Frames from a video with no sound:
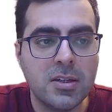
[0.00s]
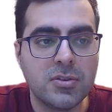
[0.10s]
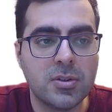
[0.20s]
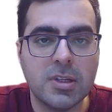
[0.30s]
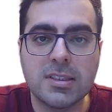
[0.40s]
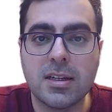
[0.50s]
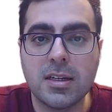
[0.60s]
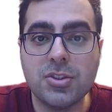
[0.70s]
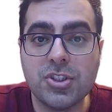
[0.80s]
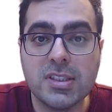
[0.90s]
So
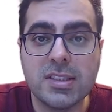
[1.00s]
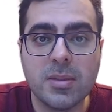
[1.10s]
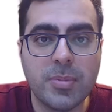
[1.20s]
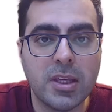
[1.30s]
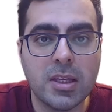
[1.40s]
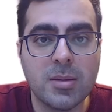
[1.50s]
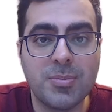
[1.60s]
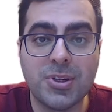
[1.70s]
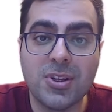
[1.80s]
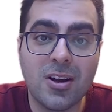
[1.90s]
basically GCP
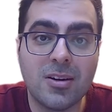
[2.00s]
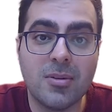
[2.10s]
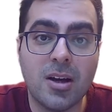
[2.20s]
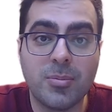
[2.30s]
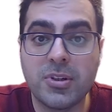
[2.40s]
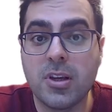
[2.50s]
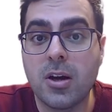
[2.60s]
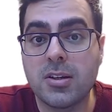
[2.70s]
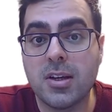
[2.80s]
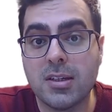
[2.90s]

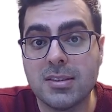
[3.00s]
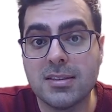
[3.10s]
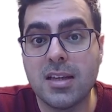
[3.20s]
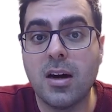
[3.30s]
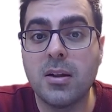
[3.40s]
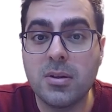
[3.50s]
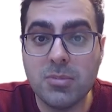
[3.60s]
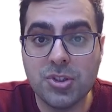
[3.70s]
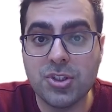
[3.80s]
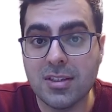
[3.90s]
prioritizes other
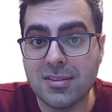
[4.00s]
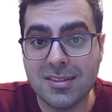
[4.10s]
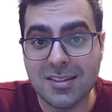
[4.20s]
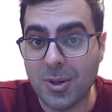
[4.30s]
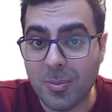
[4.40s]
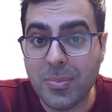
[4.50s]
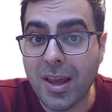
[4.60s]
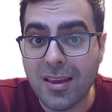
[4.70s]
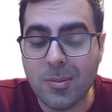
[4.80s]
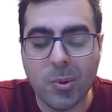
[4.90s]
machines that are
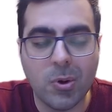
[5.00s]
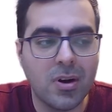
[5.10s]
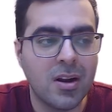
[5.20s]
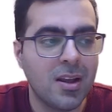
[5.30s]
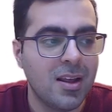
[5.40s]
paying more,